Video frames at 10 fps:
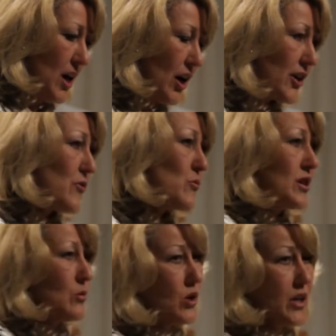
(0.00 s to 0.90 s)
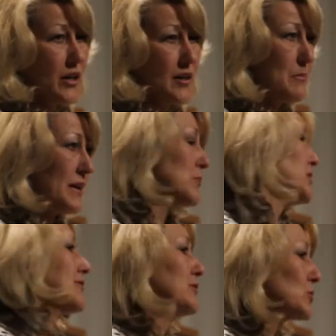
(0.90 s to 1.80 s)
I don't really want to go to bed with
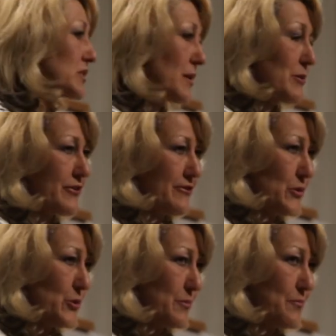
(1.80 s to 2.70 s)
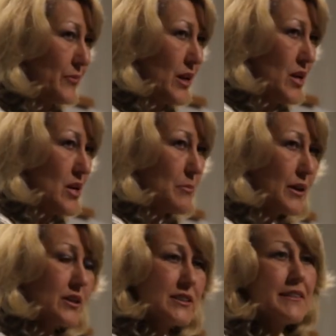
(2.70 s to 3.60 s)
a full stomach of food
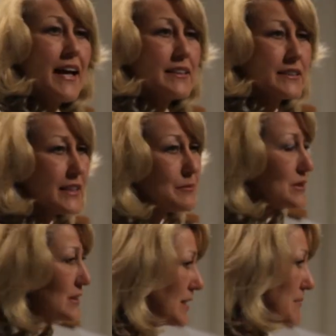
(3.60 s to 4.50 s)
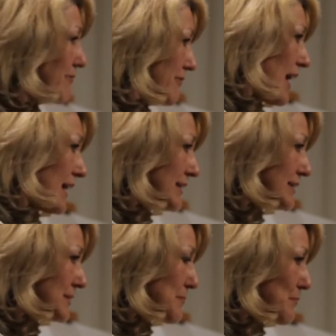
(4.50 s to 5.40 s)
because in that deep sleep
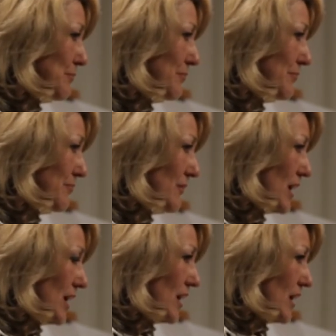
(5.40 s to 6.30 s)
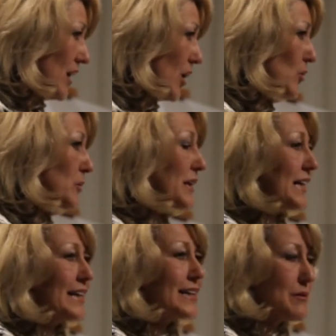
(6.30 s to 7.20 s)
phase, I want to be
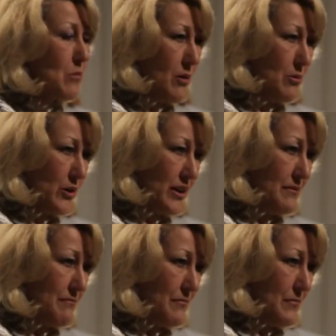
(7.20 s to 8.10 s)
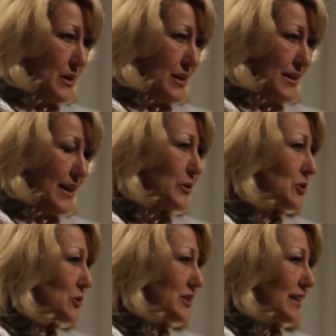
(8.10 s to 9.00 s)
healing my body. Now,
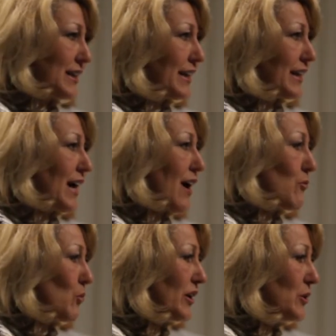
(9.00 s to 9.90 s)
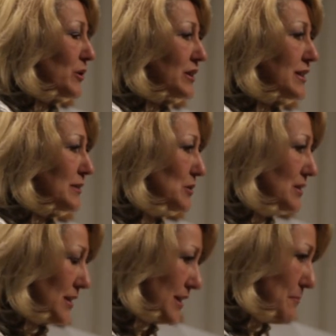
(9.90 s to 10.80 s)
interestingly enough, when you're in deep
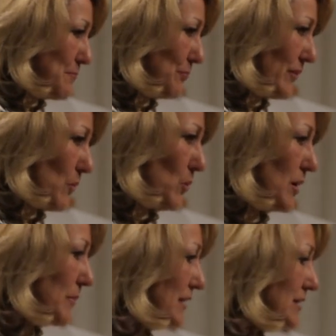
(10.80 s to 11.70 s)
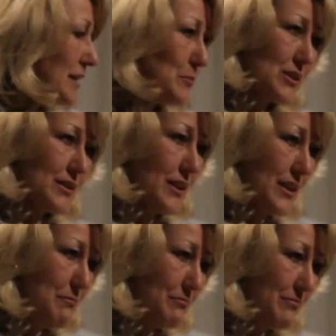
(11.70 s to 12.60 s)
sleep, and when I mean deep
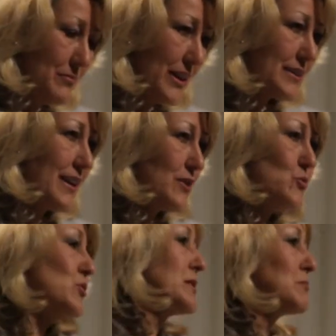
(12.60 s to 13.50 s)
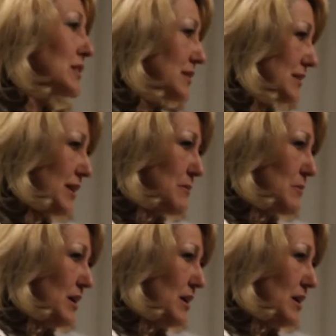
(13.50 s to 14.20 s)
sleep, that's that dreamless sleep.